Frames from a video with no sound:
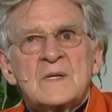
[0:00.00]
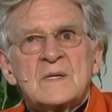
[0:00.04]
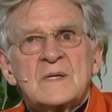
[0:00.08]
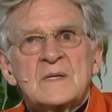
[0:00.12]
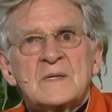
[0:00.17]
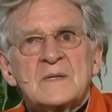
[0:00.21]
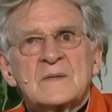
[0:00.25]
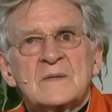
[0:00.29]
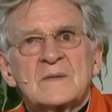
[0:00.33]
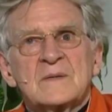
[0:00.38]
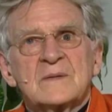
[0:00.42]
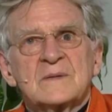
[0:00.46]

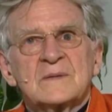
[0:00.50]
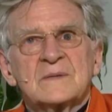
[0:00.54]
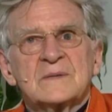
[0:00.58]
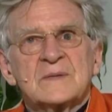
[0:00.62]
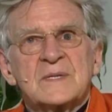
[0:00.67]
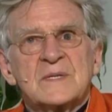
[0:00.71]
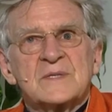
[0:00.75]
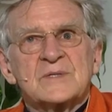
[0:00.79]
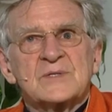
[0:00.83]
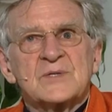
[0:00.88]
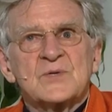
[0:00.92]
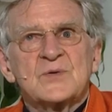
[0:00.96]
you know,
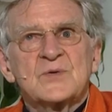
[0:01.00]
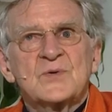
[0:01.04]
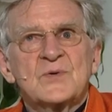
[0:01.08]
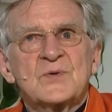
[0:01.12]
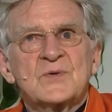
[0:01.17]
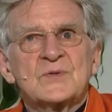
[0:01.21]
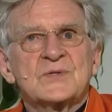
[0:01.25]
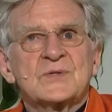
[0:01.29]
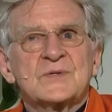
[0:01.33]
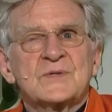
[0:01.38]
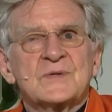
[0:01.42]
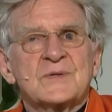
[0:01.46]
there's a
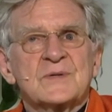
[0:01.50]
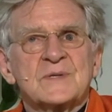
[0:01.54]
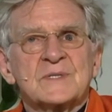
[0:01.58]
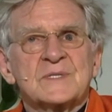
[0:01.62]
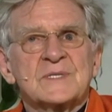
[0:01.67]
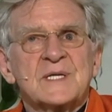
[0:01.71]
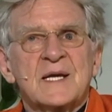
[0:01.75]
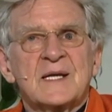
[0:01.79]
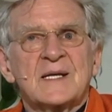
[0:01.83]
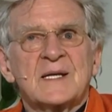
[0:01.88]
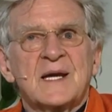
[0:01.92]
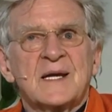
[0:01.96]
huge, you could
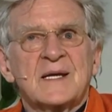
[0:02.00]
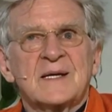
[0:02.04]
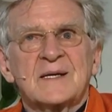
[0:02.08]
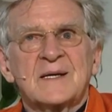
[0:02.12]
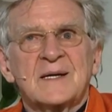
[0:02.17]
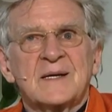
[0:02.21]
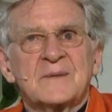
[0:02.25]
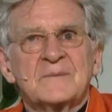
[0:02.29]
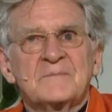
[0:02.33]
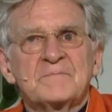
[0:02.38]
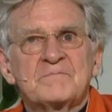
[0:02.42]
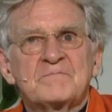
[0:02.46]
say like,
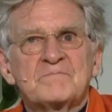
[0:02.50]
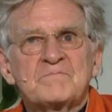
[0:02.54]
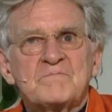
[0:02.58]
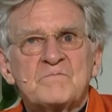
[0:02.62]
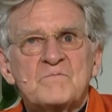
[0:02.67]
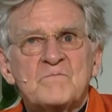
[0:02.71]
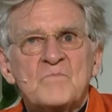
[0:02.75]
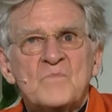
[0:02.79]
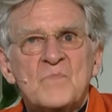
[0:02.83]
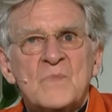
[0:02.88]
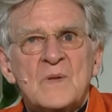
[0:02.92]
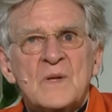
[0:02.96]
um,
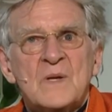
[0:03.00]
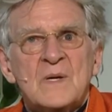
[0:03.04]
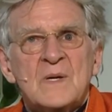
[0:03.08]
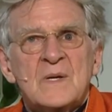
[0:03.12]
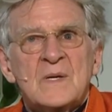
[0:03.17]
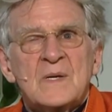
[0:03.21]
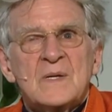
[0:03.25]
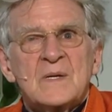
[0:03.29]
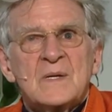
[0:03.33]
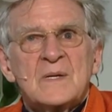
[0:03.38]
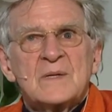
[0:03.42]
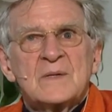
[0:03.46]

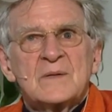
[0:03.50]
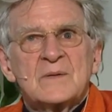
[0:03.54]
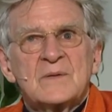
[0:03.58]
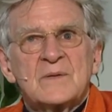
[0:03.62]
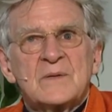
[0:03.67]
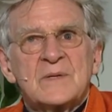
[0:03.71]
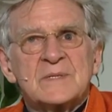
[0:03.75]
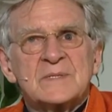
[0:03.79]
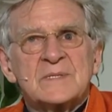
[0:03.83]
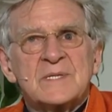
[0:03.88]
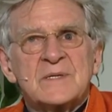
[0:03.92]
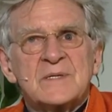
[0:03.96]
you know,
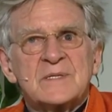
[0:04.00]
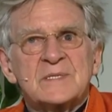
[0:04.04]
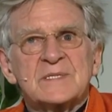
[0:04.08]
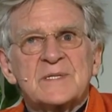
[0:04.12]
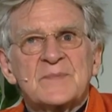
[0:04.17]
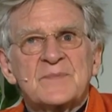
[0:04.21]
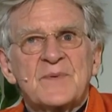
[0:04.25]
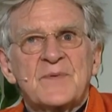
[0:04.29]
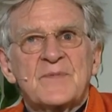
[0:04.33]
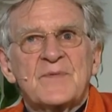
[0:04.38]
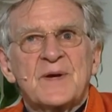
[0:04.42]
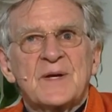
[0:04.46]
is there a
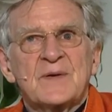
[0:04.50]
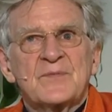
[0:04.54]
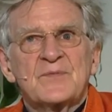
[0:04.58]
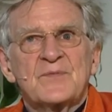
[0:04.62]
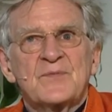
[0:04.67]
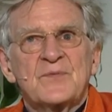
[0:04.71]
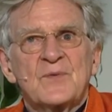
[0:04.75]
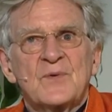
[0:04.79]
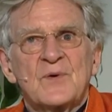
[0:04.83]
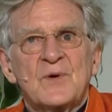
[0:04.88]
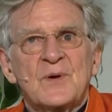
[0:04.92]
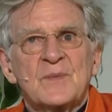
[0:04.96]
simplified
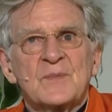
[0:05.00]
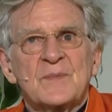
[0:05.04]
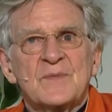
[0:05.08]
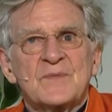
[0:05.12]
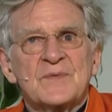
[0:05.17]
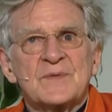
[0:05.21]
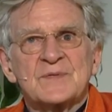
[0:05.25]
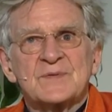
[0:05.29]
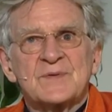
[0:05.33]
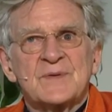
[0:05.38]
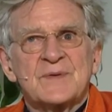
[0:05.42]
form of this or